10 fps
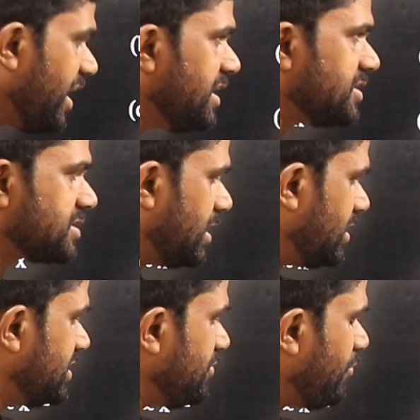weight,
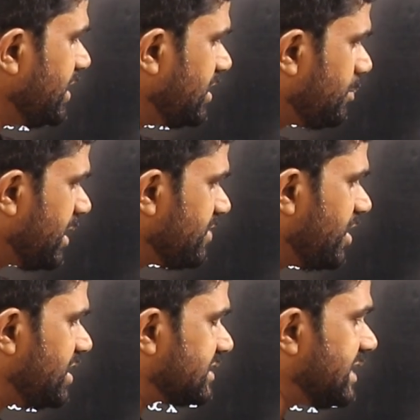
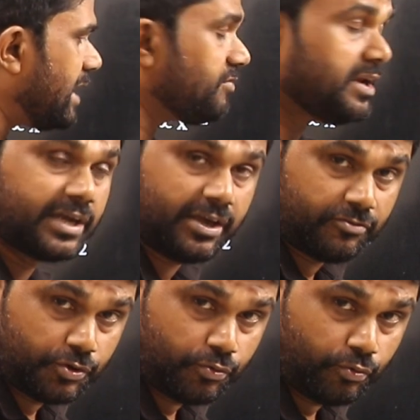that will
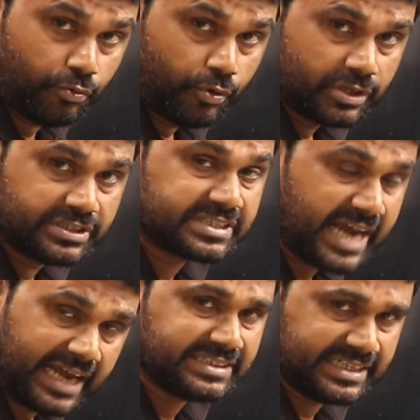give you the
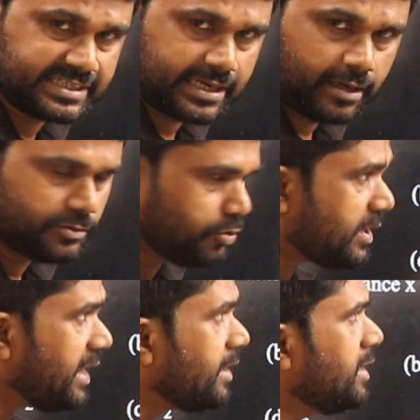tan theta.
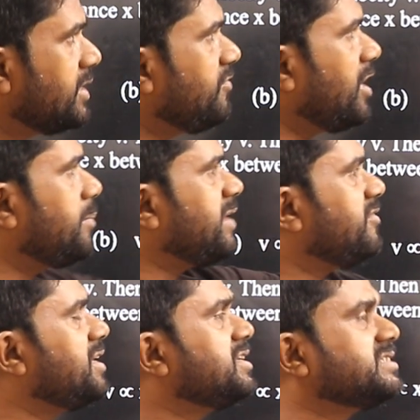Okay, divided by
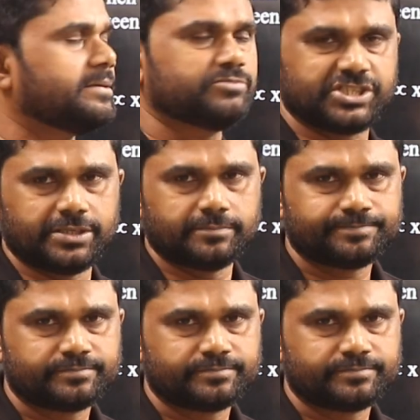weight is mg.